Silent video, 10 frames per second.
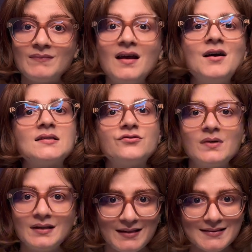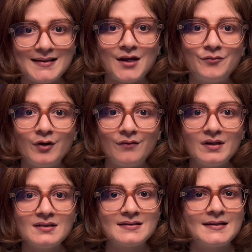Mastering these
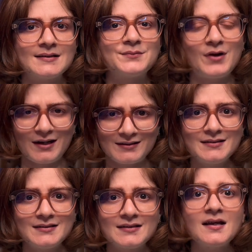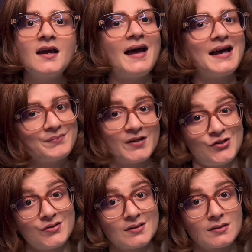libraries takes practice and
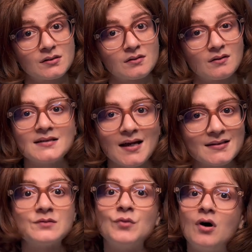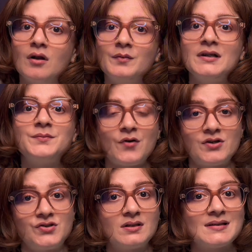patience. Start small, build
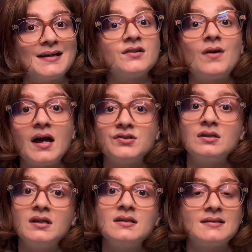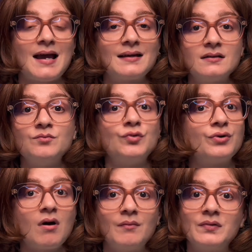projects, and gradually tackle more
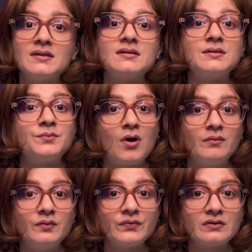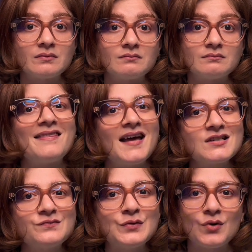complex problems. Thanks
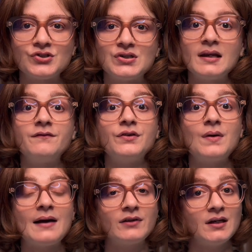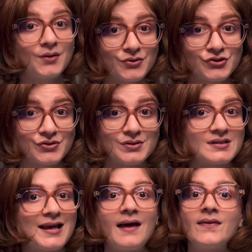for watching, and if you have any questions,
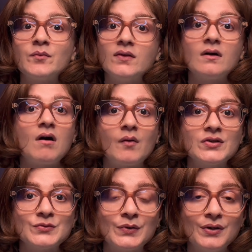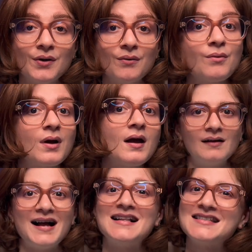add them in the comments below.
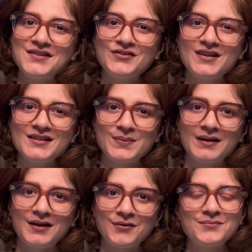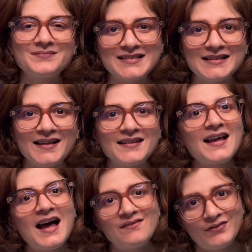I'll see you in the next video. Till then,
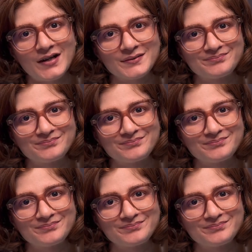have fun.